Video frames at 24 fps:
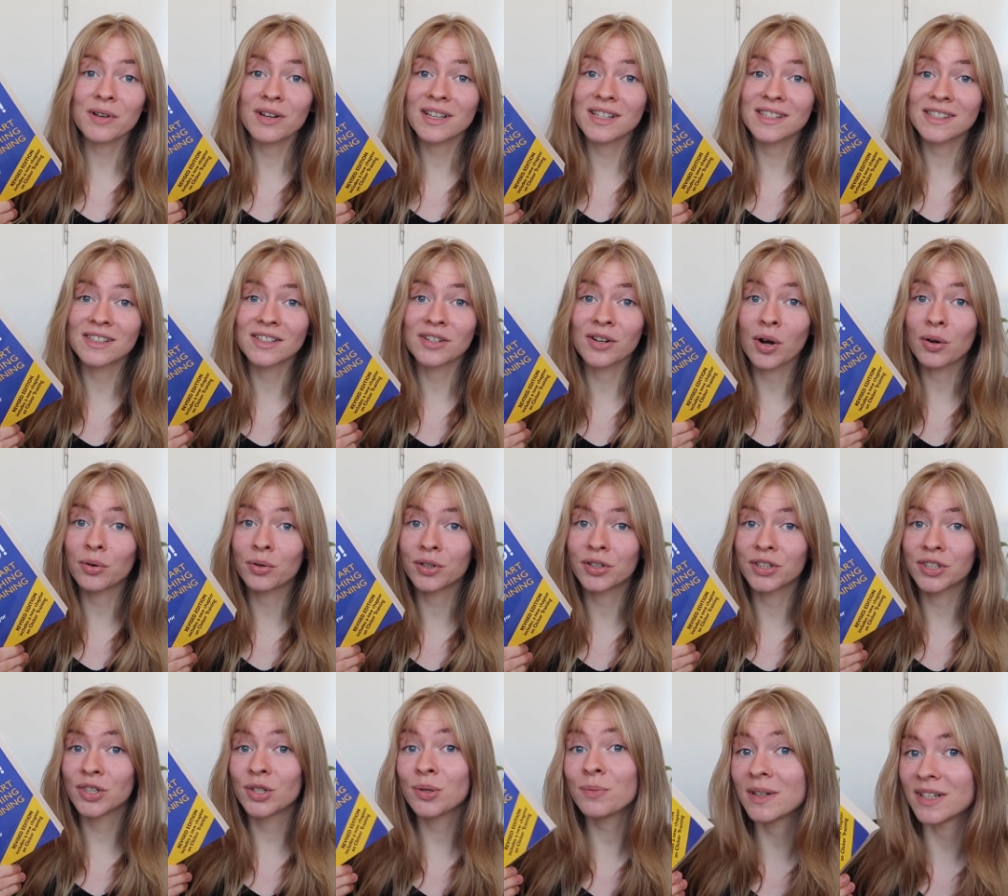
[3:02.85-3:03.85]
us in our
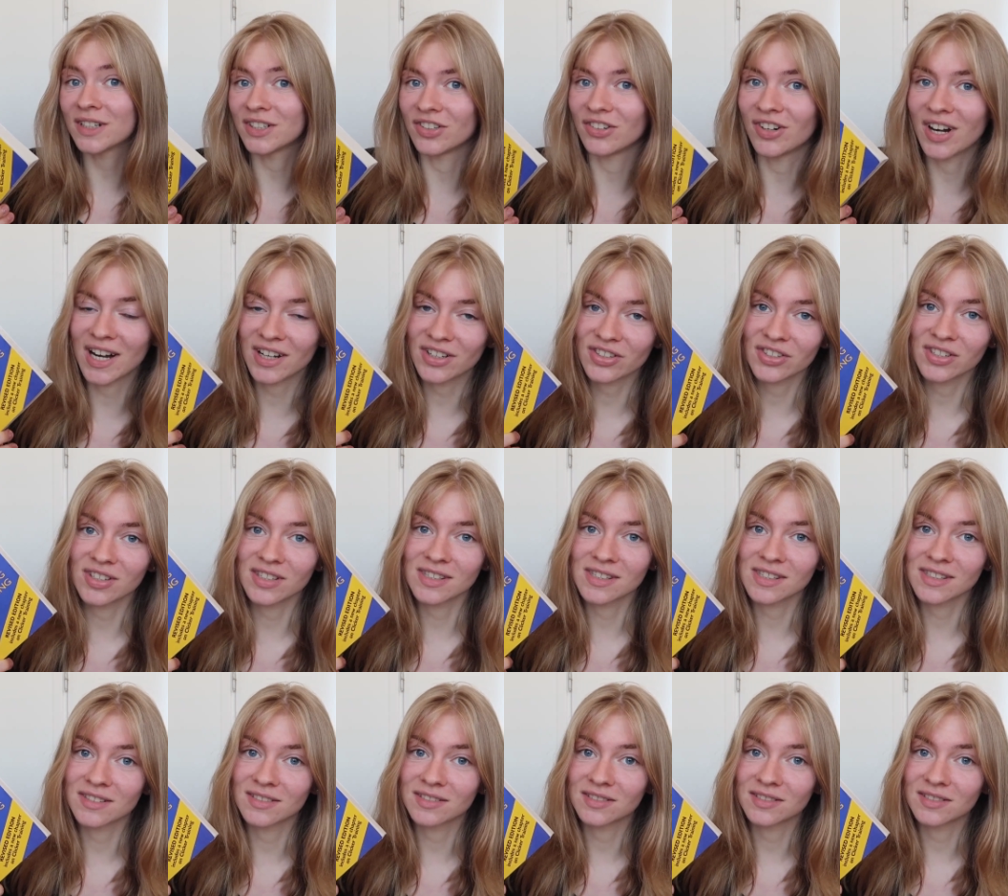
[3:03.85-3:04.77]
human interactions.